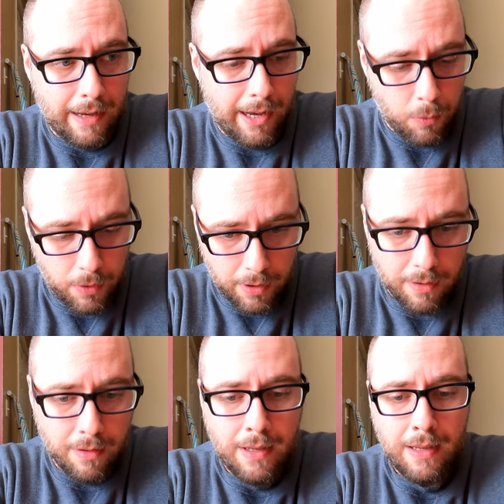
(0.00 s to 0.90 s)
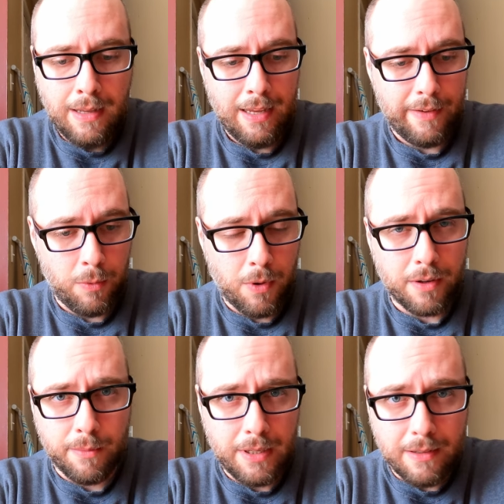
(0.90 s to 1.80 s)
I will, if you
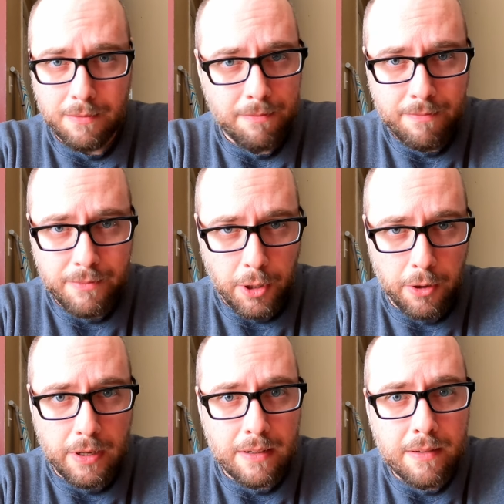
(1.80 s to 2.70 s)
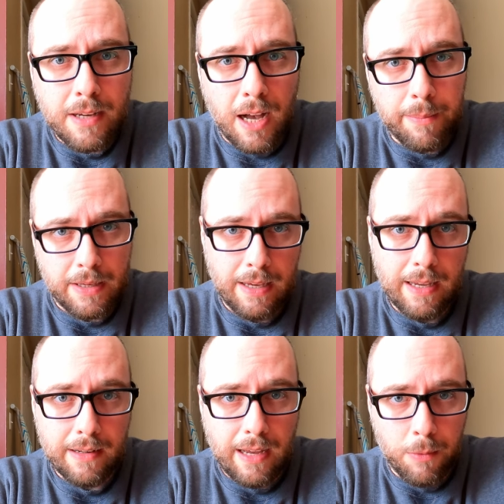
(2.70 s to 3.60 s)
want to be a dirty
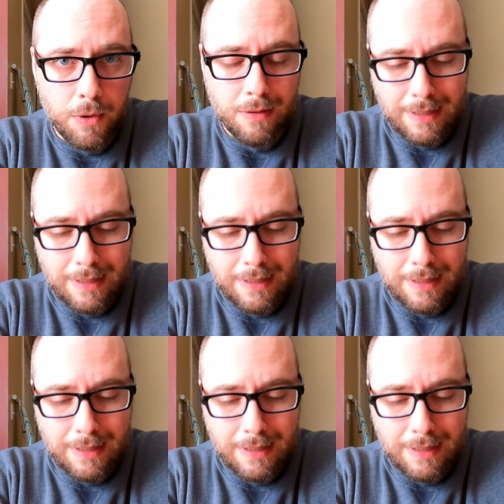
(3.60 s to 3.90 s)
copycat, I will